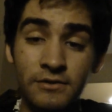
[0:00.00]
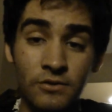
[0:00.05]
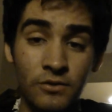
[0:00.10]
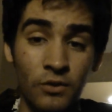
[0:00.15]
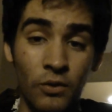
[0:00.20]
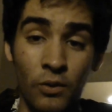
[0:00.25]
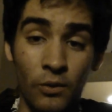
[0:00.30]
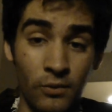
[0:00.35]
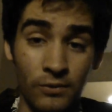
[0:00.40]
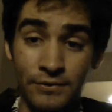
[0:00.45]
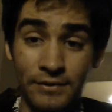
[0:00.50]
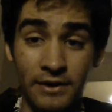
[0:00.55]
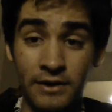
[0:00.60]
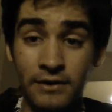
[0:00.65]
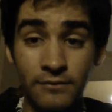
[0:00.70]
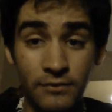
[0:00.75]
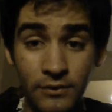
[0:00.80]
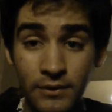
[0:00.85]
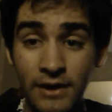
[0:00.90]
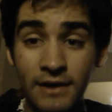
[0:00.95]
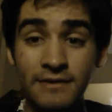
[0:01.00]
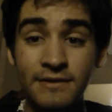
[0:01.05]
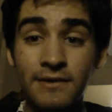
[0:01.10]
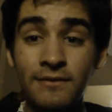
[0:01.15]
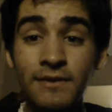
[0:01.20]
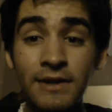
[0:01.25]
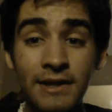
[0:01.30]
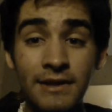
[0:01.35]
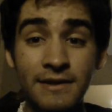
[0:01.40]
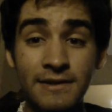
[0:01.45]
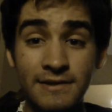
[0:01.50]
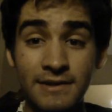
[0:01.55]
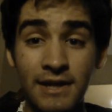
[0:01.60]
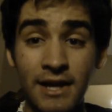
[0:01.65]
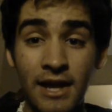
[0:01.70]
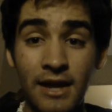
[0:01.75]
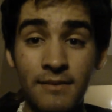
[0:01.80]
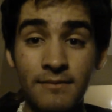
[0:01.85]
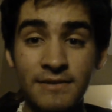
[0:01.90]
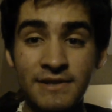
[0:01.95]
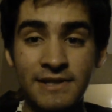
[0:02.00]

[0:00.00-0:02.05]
whole ton of creativity in this game